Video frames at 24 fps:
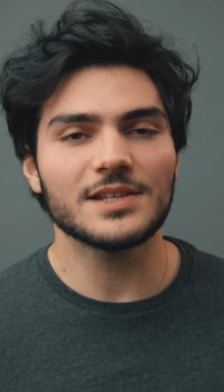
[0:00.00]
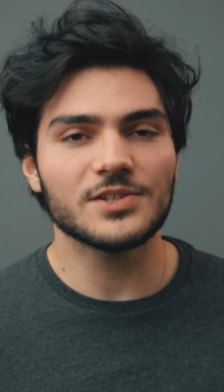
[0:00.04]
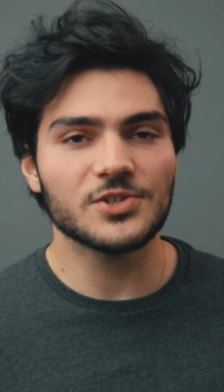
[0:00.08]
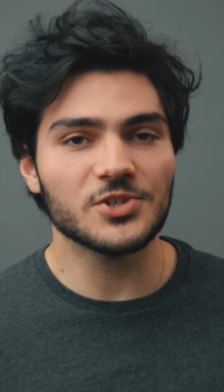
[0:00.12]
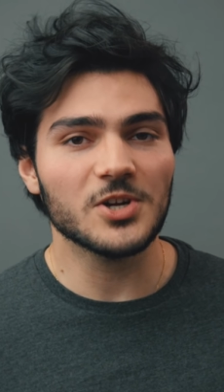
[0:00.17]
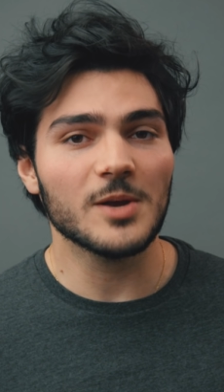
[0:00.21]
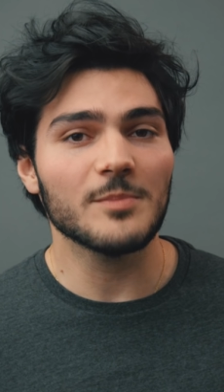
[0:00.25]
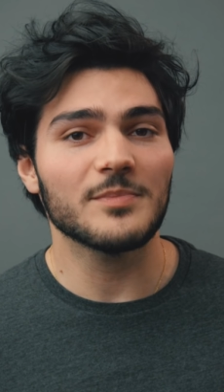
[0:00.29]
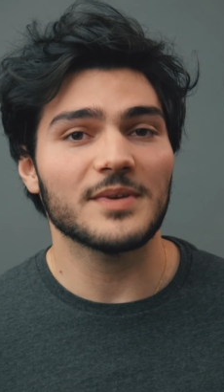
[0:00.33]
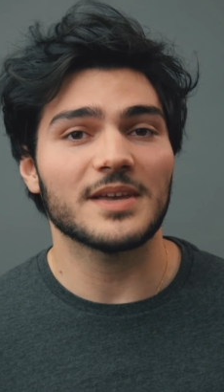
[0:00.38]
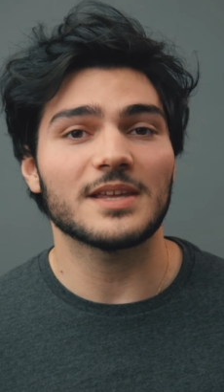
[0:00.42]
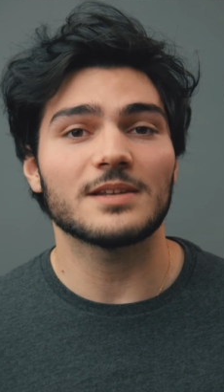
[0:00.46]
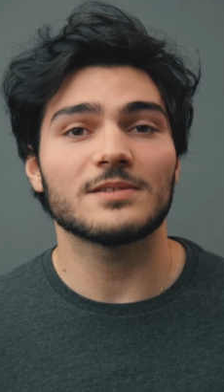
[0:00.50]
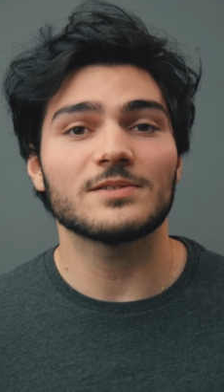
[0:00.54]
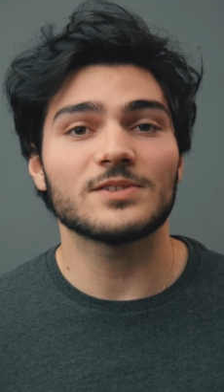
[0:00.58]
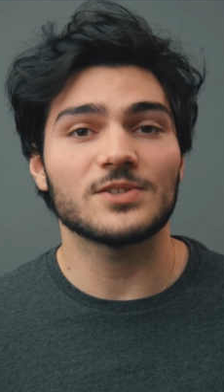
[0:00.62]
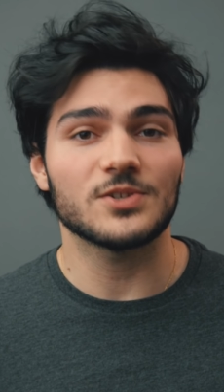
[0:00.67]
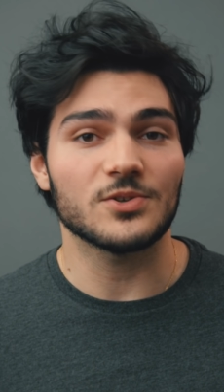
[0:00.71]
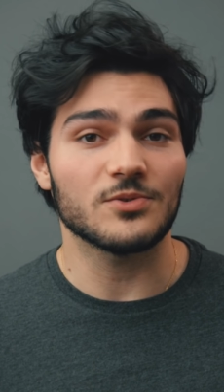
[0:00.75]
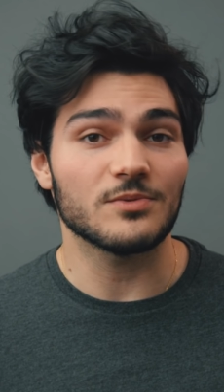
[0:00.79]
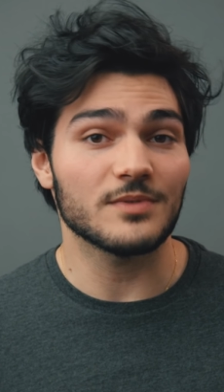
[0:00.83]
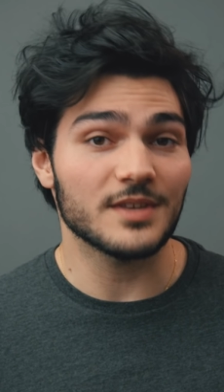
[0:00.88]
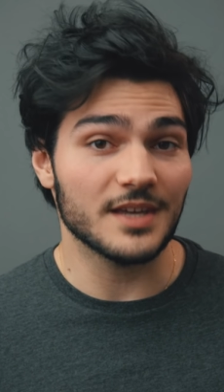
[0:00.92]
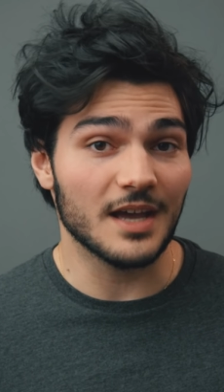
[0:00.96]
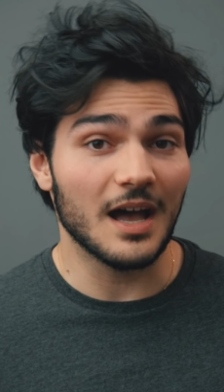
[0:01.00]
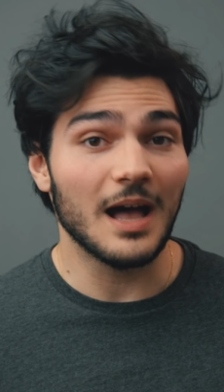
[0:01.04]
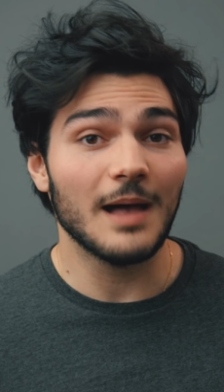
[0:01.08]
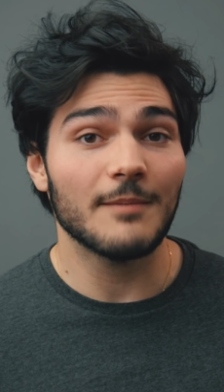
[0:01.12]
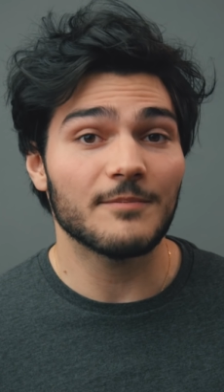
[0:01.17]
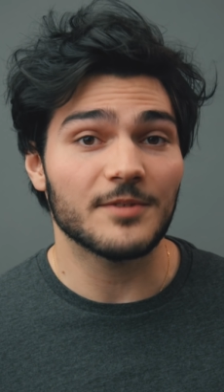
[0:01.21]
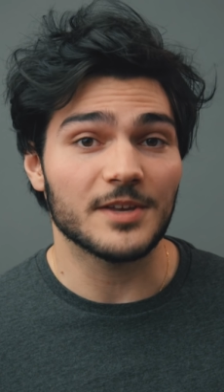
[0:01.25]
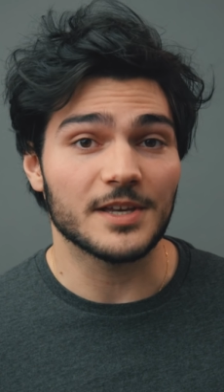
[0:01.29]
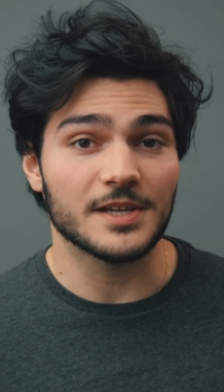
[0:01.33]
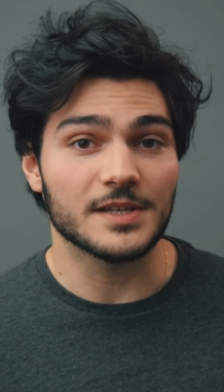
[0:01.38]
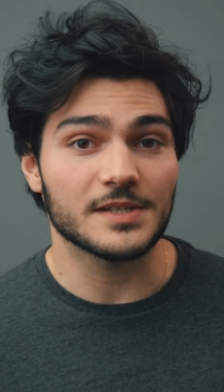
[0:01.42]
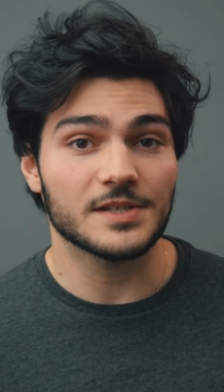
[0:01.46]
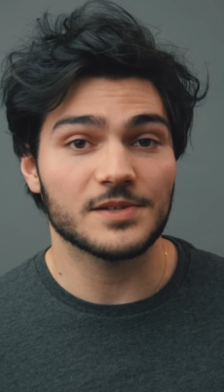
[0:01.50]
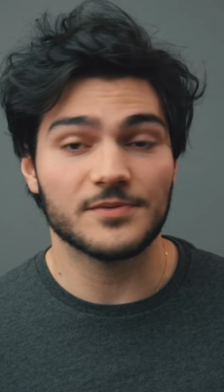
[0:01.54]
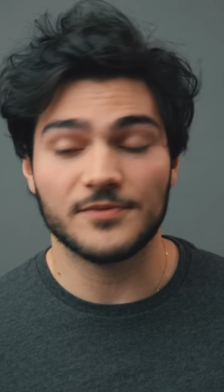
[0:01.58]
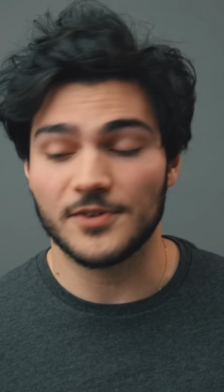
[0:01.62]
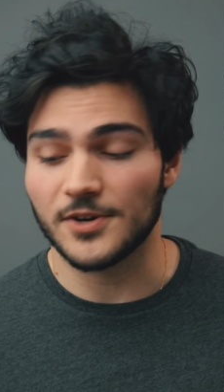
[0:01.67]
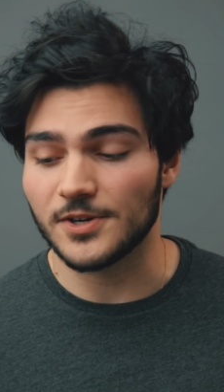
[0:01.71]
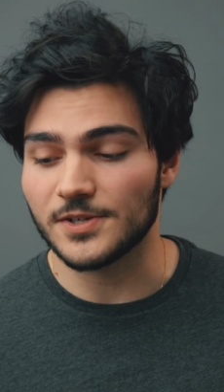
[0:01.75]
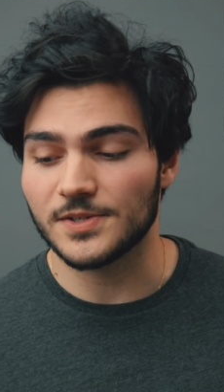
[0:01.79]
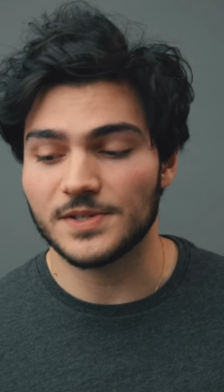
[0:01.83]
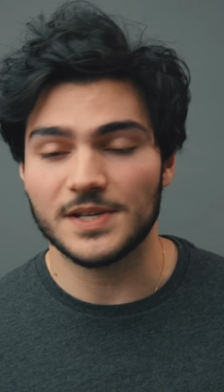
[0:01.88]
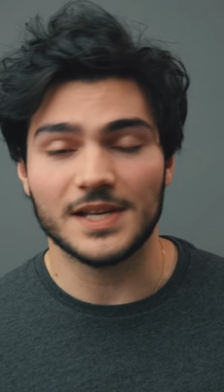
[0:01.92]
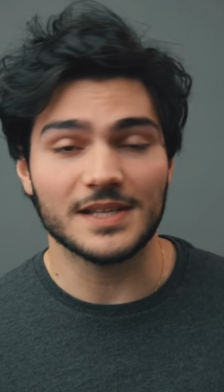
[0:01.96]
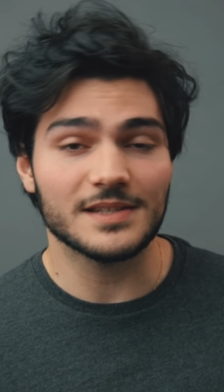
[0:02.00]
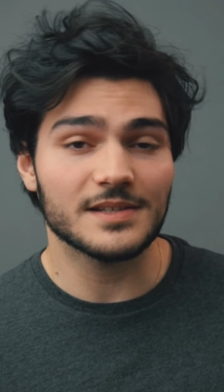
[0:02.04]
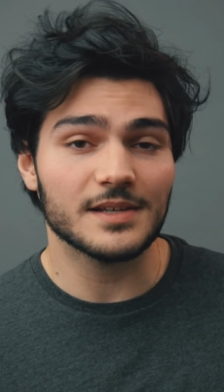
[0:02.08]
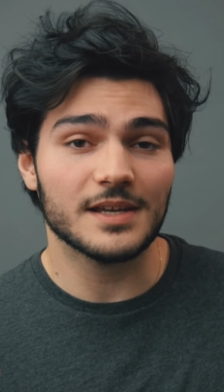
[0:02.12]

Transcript: jump into the obvious first.